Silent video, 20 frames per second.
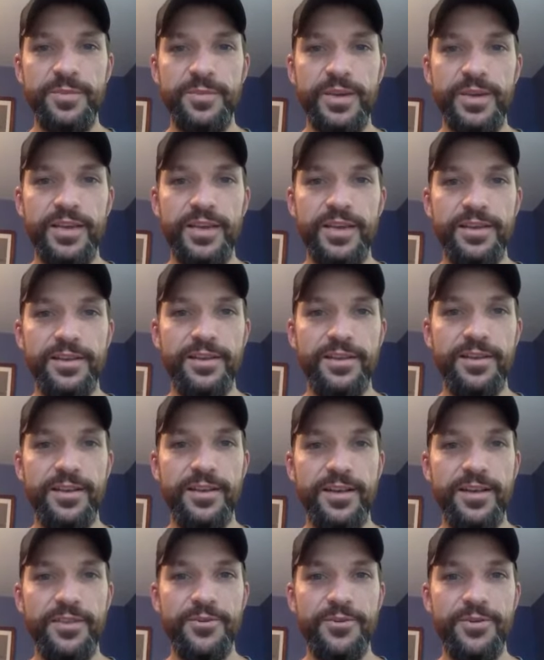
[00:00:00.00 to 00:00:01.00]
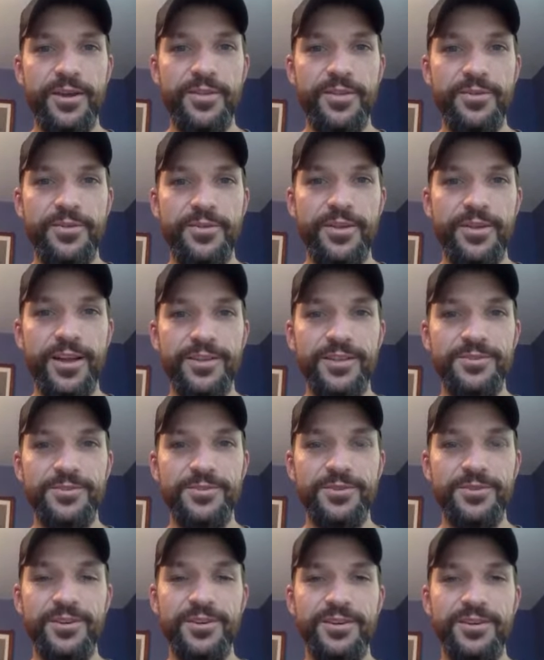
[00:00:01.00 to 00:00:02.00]
be, other thoughts,
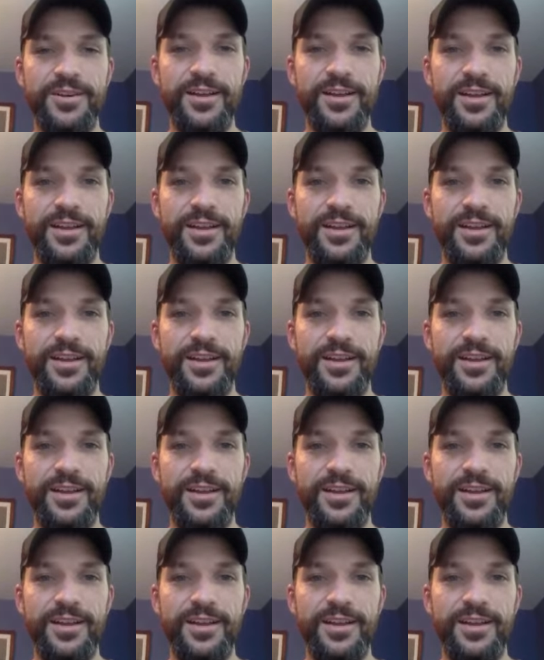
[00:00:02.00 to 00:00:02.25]
or